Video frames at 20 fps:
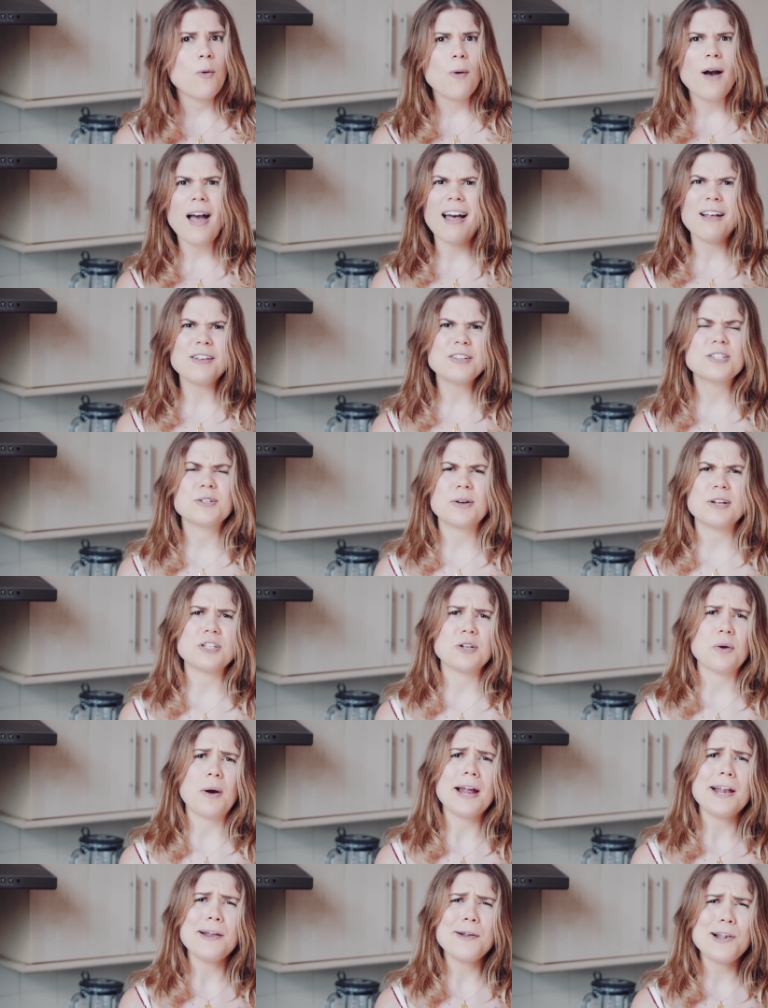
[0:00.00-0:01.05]
What else do I
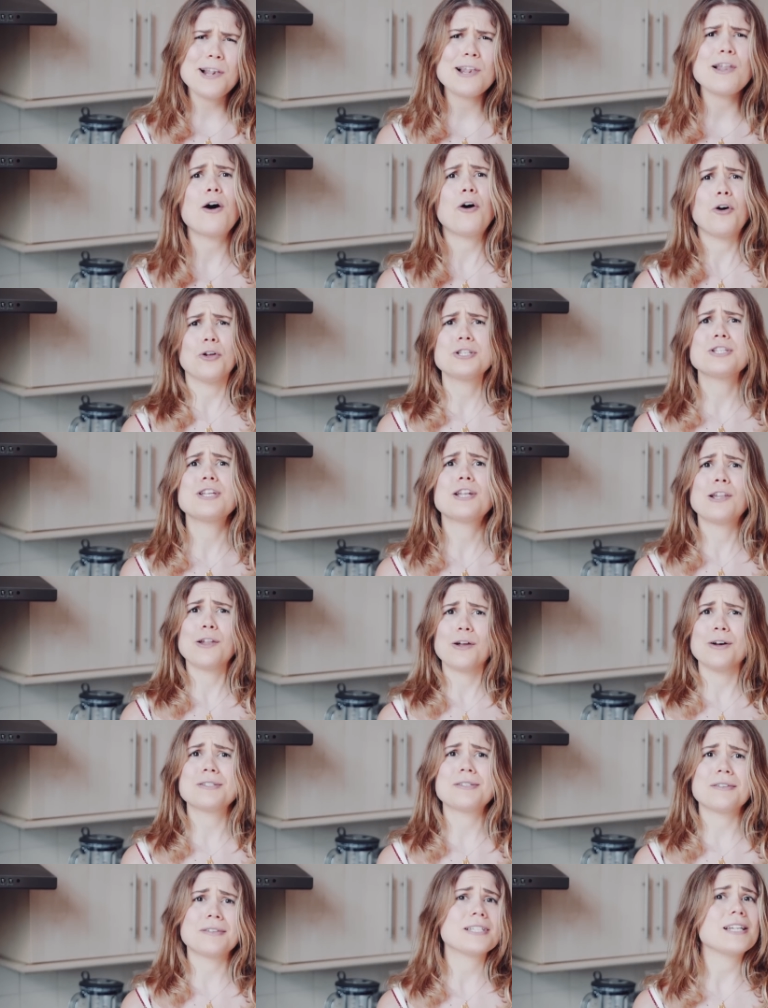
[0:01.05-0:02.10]
do? I do lots and
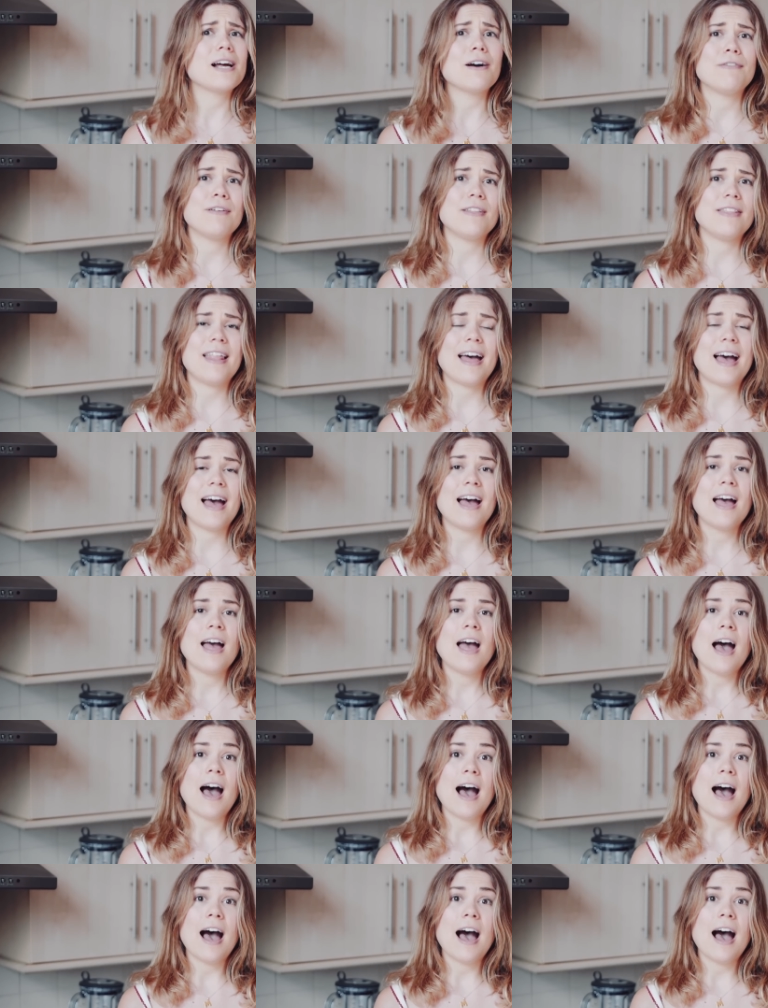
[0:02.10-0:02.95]
lots of stuff in there.